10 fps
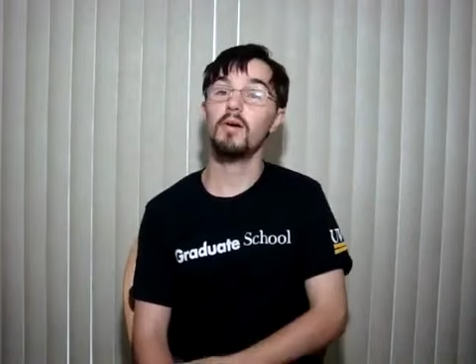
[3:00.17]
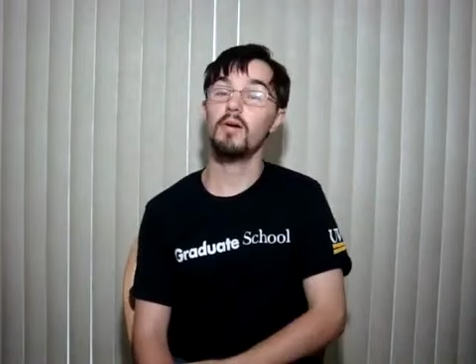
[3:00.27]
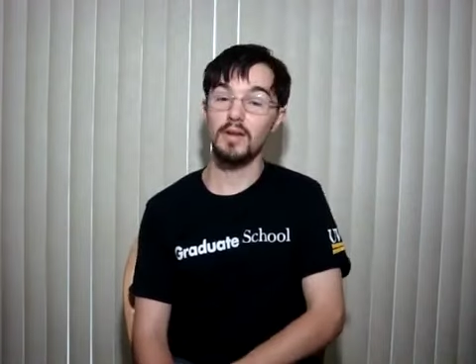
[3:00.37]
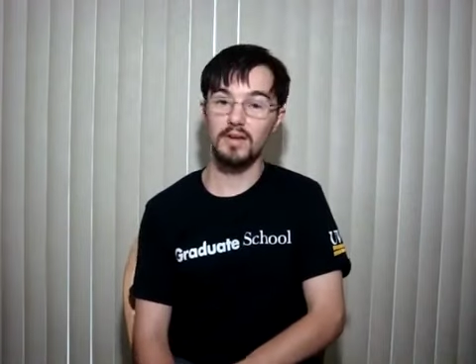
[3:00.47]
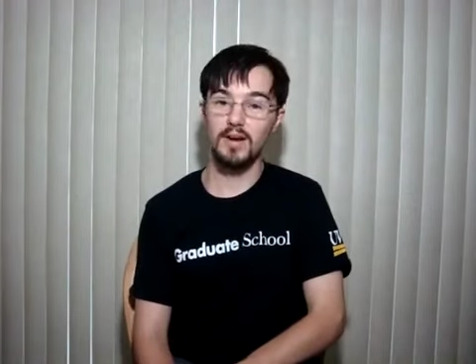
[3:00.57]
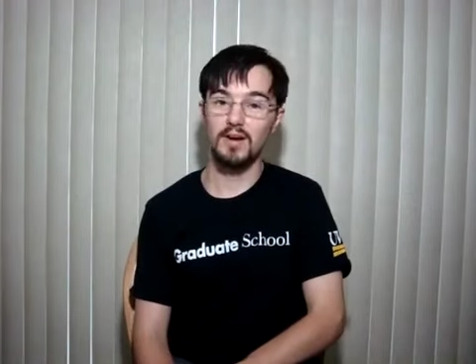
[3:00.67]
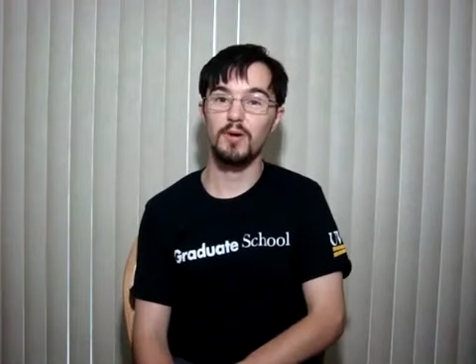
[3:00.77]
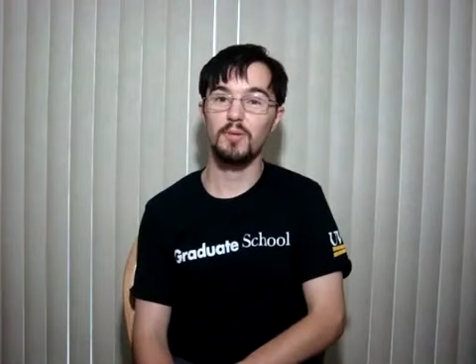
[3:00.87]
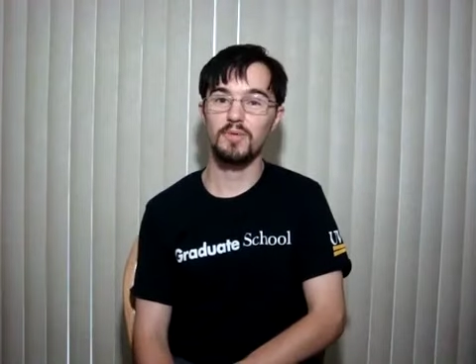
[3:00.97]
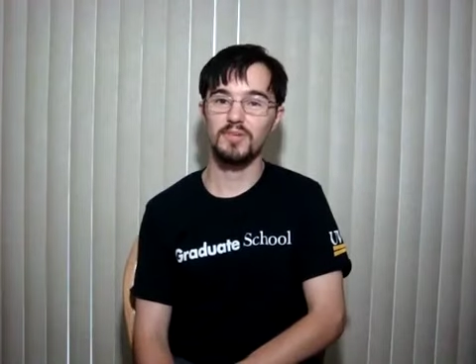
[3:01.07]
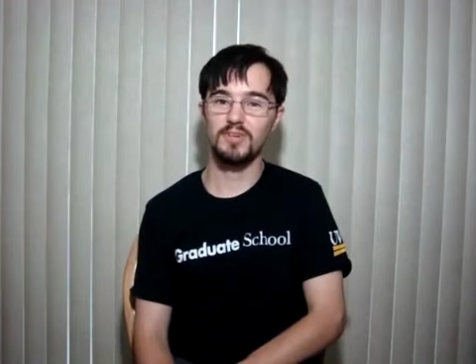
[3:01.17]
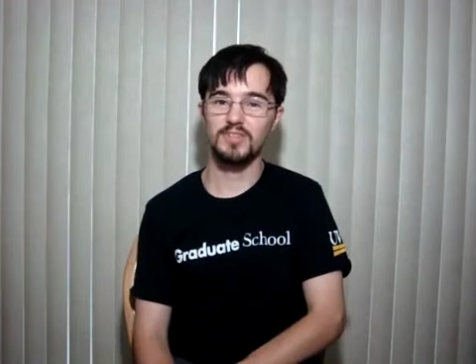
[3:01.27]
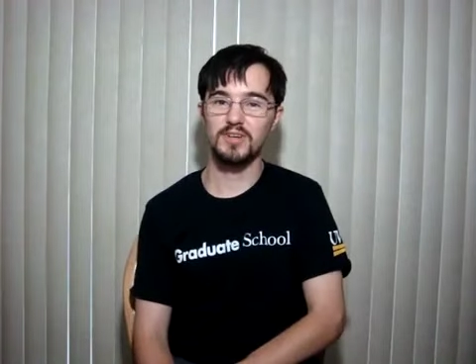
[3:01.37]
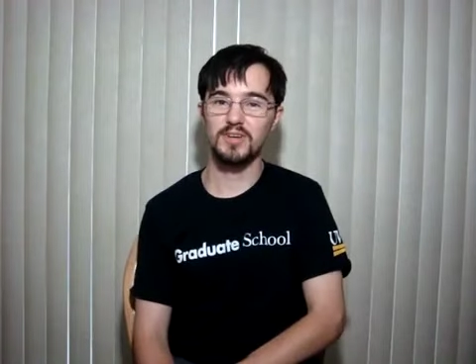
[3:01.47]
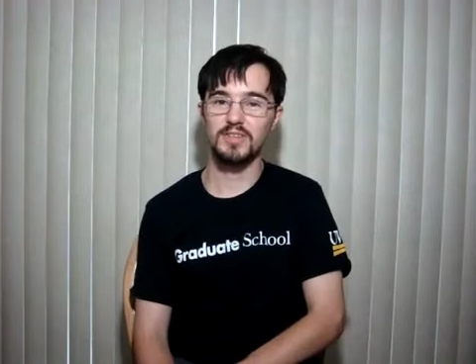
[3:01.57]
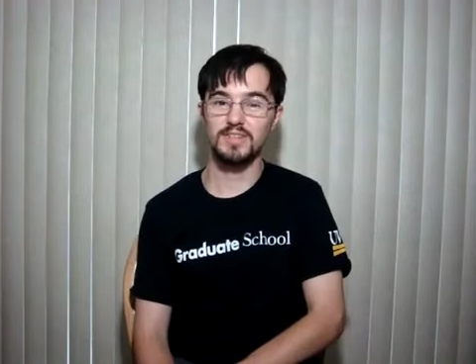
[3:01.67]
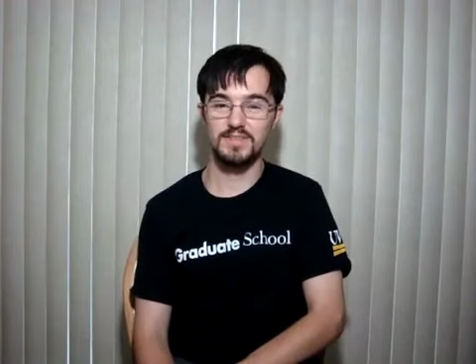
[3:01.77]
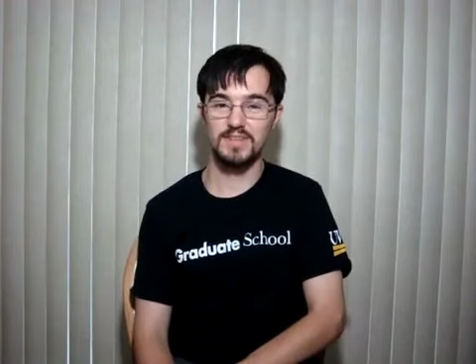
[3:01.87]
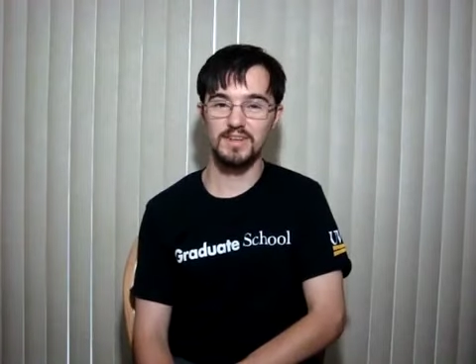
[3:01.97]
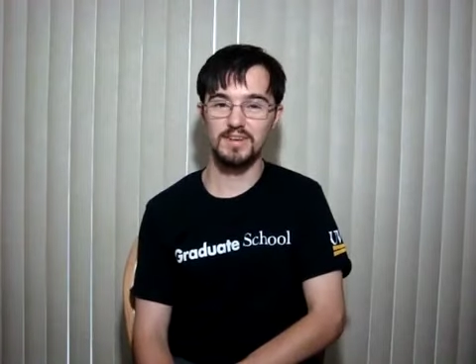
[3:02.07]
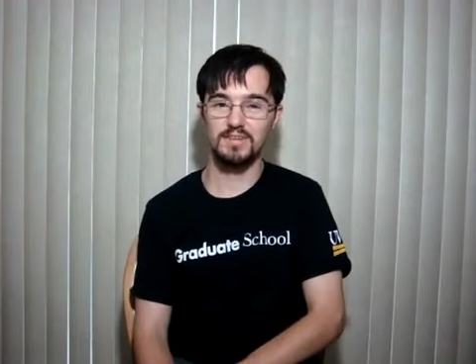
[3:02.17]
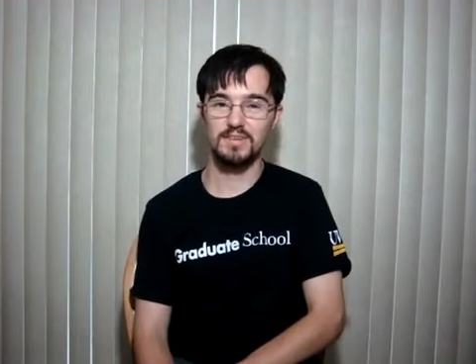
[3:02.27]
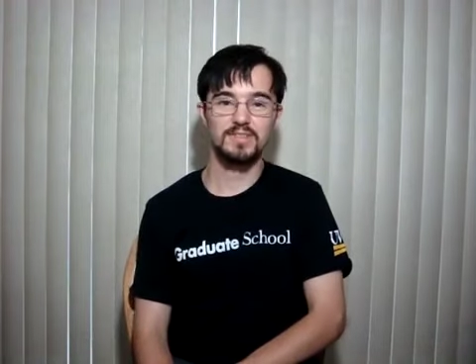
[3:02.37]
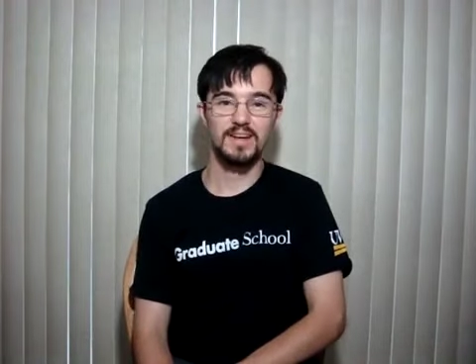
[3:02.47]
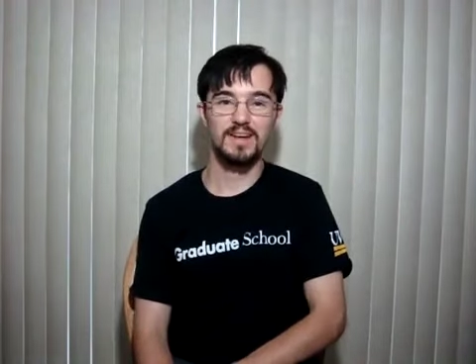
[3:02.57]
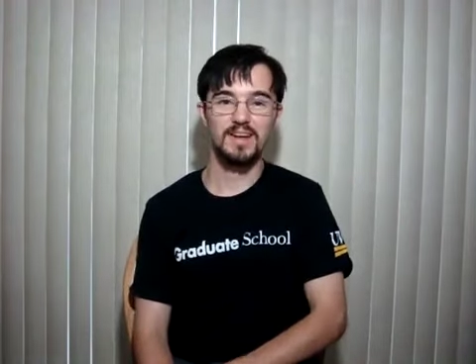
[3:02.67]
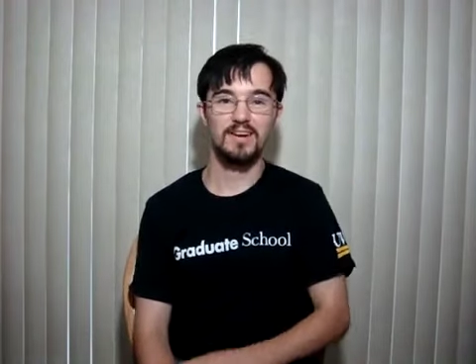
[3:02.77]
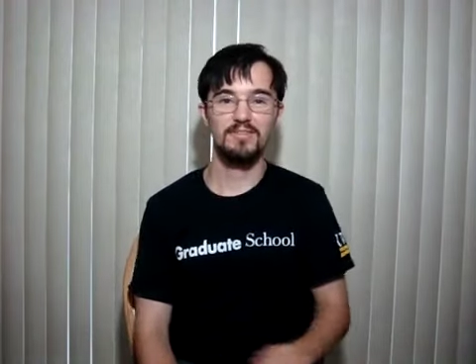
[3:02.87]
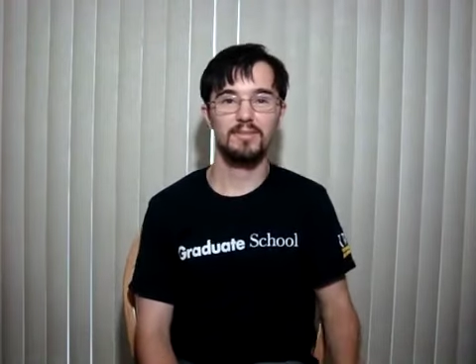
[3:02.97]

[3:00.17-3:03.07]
Alright, I hope you enjoyed this video. Signing off.